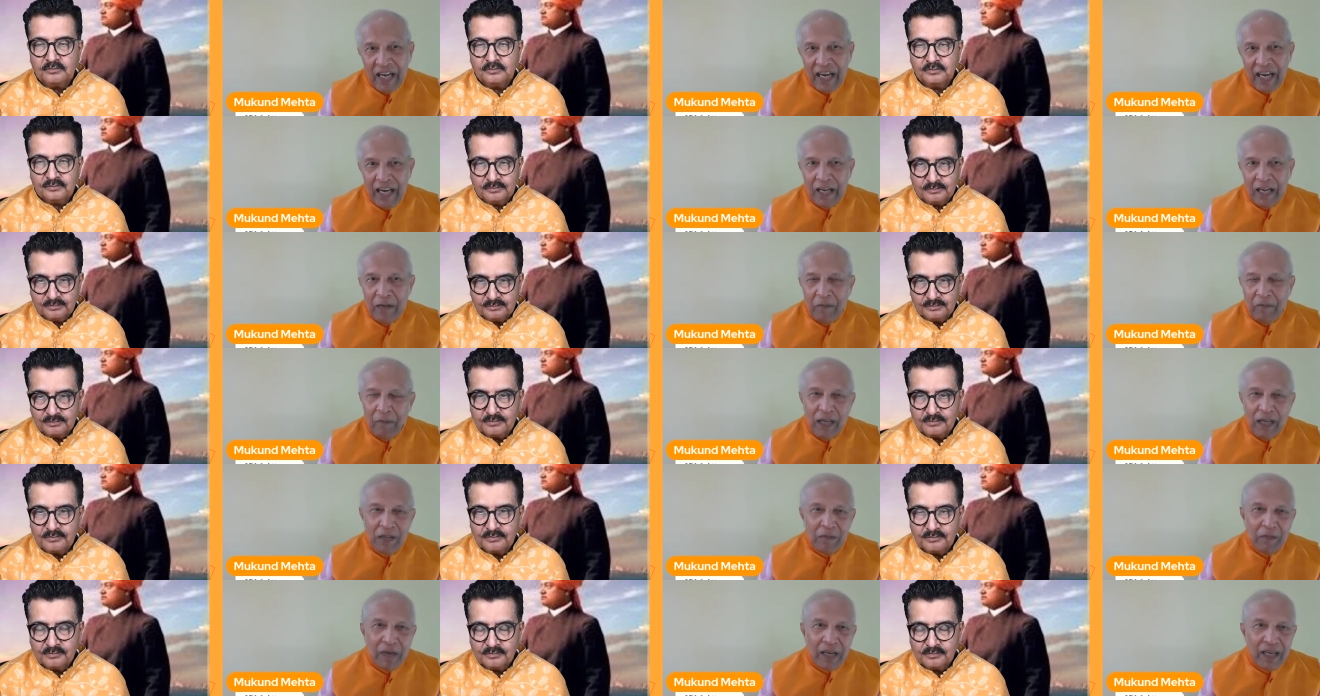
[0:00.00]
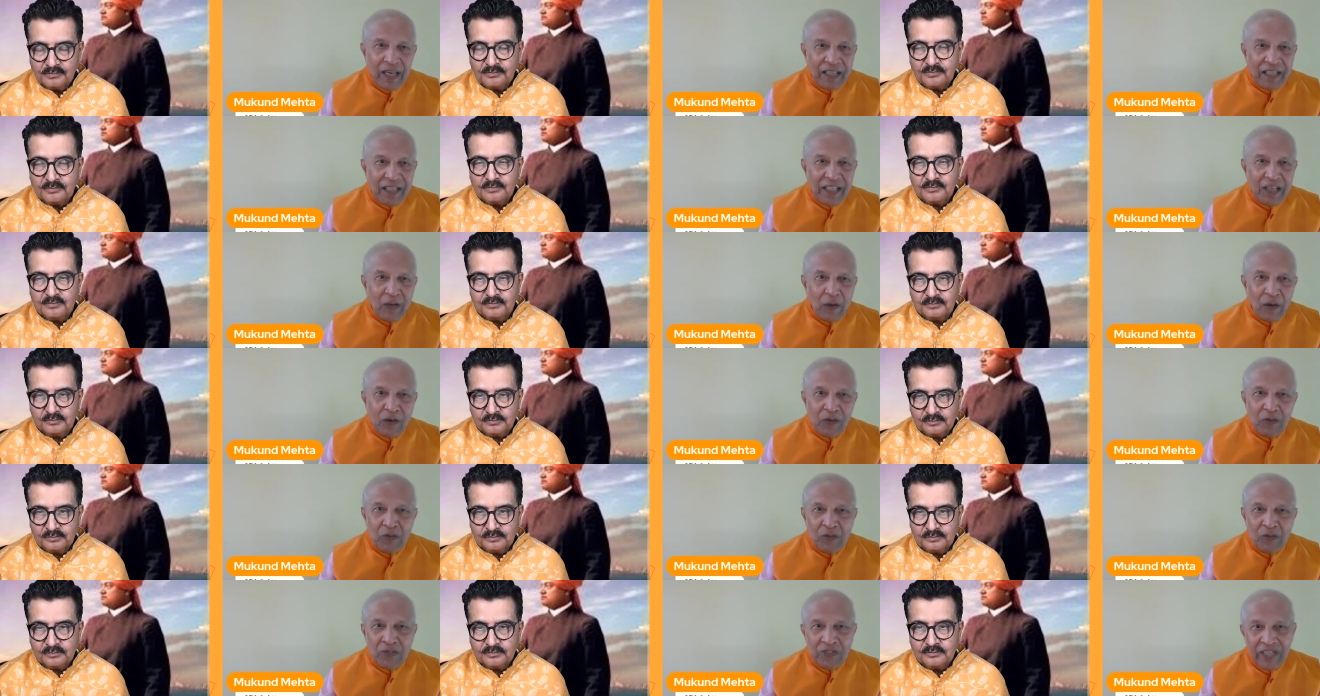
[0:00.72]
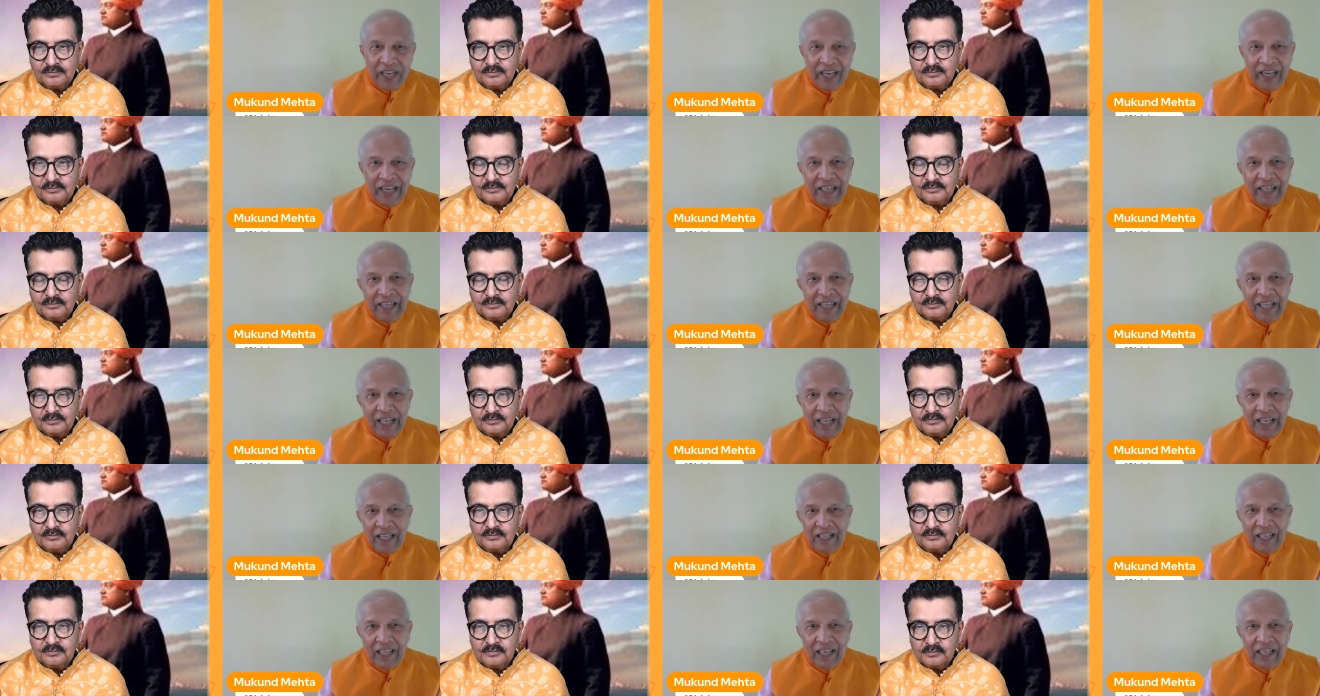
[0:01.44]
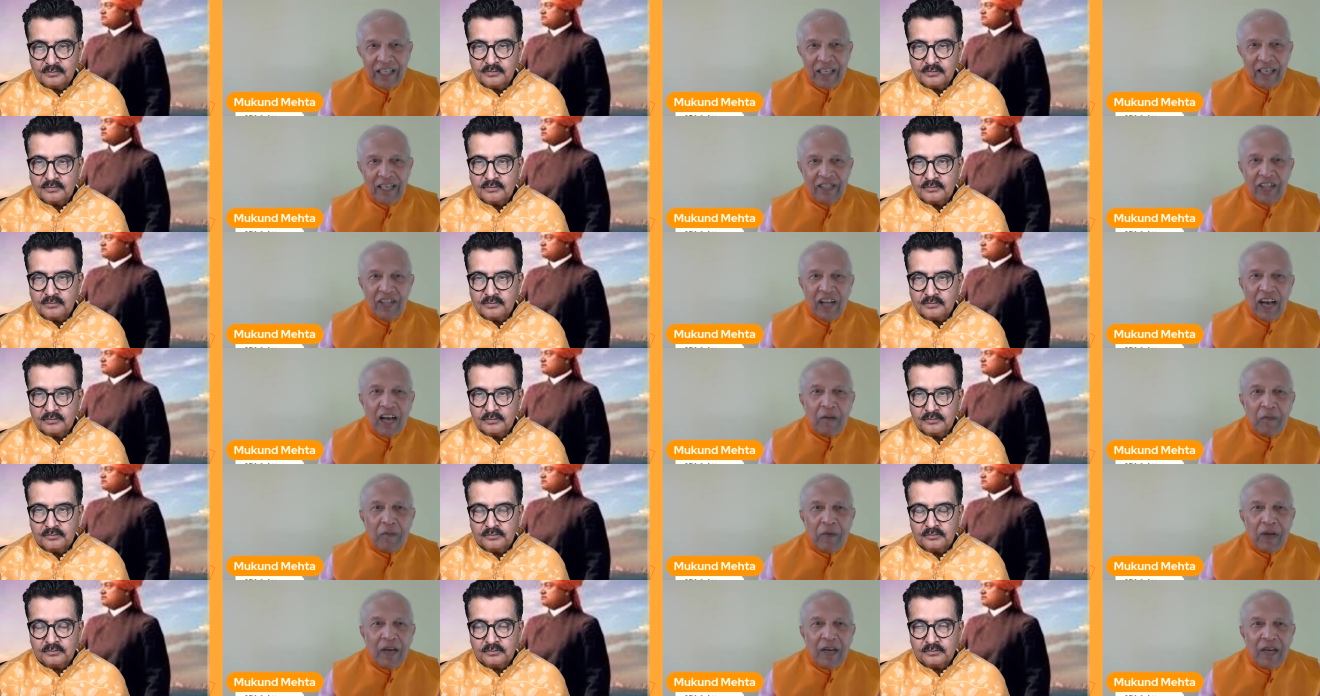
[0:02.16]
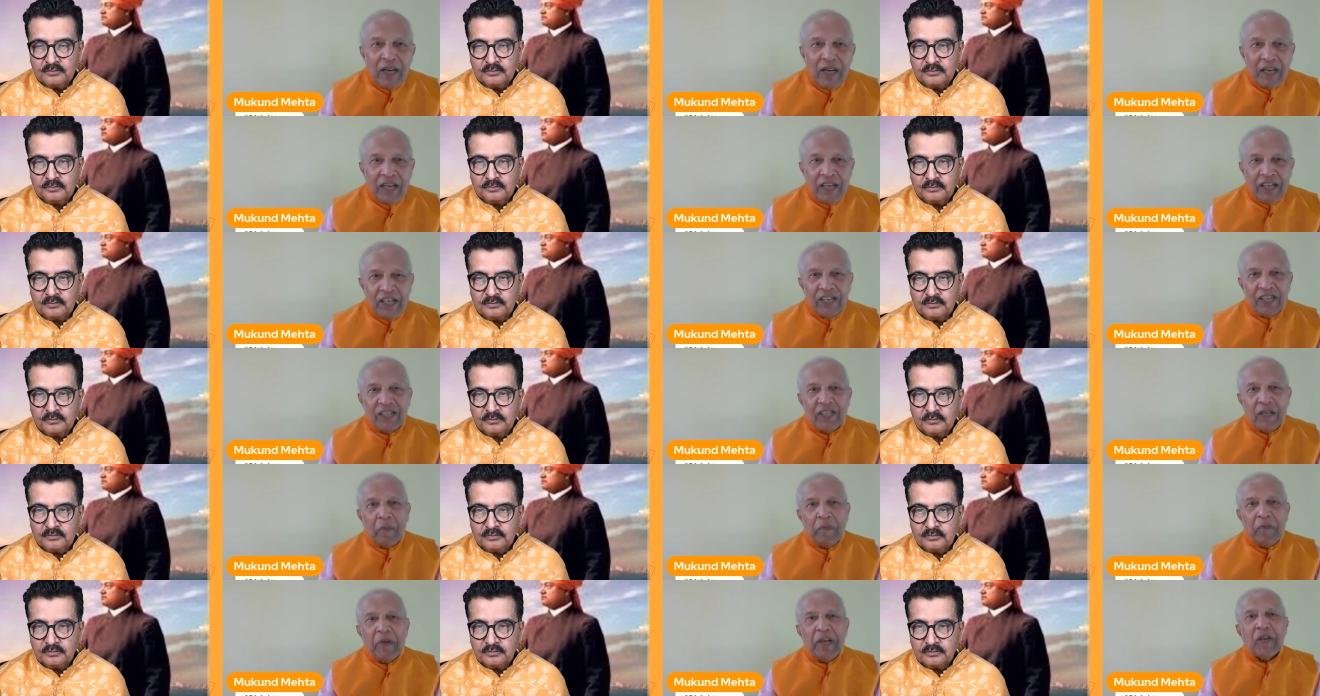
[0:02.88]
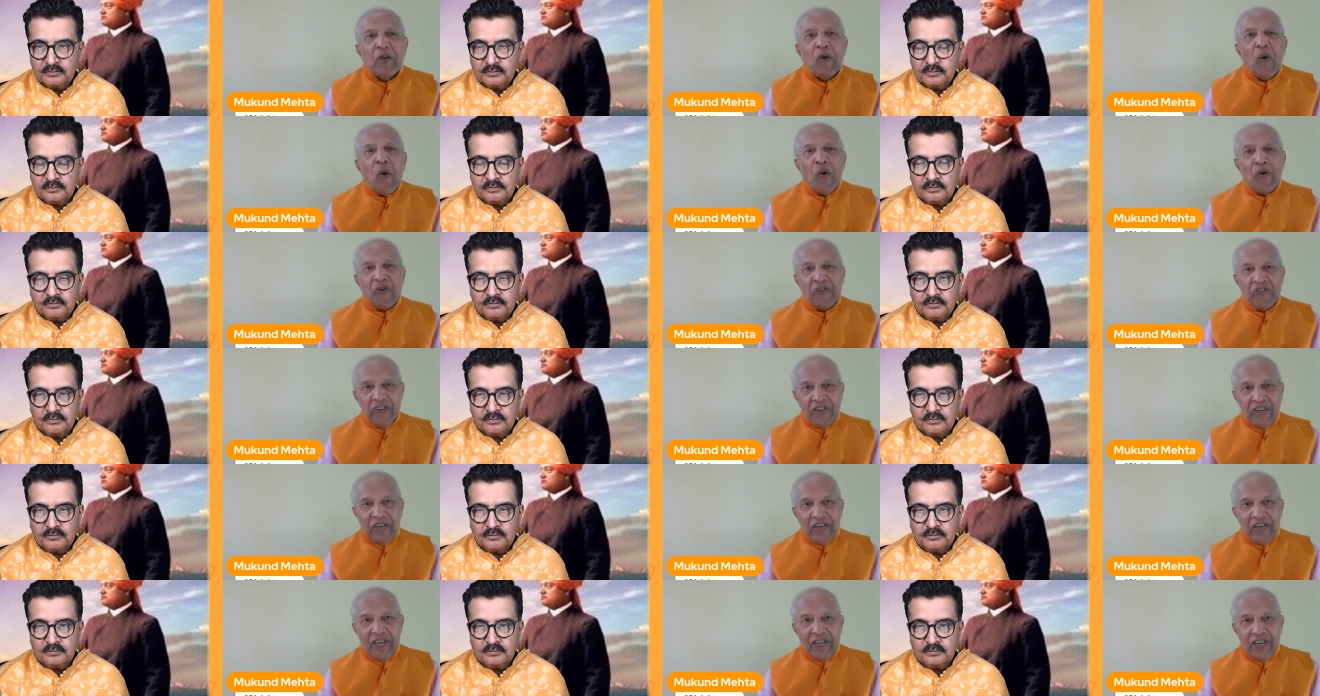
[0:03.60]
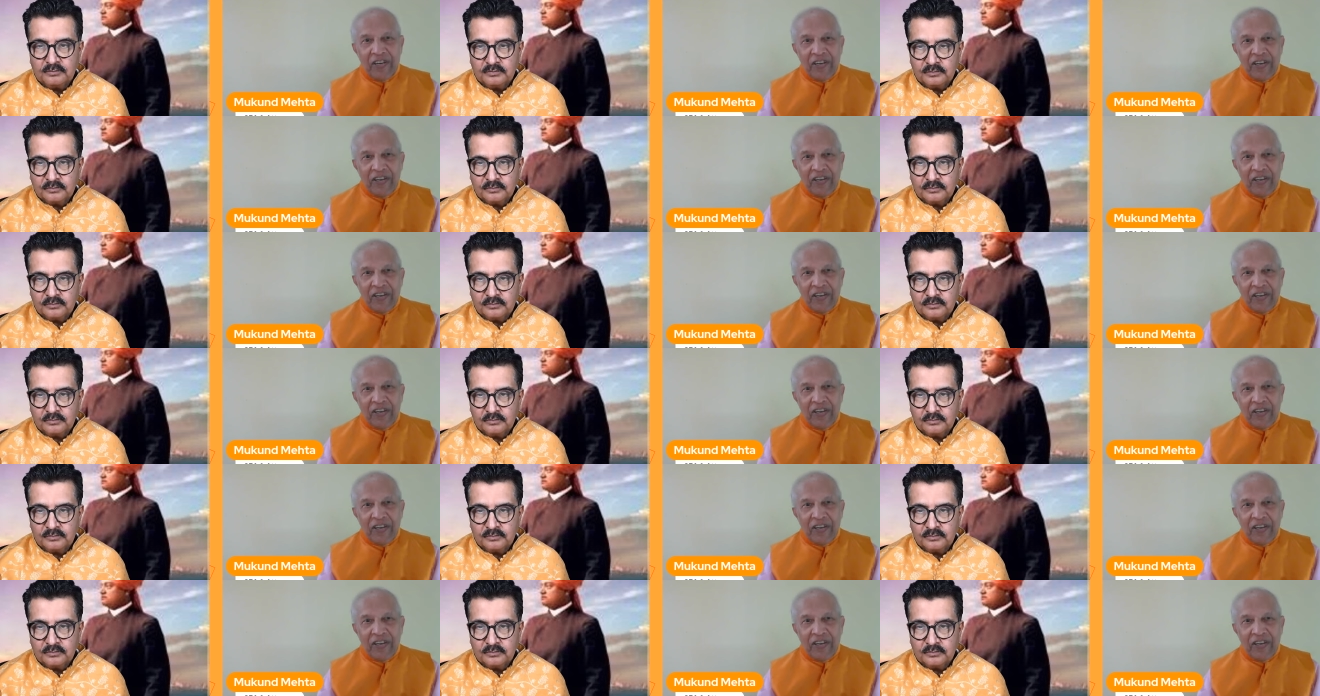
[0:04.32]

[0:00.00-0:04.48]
Speaker 1: And Mahatma Gandhi also said that Dharma is a big ocean,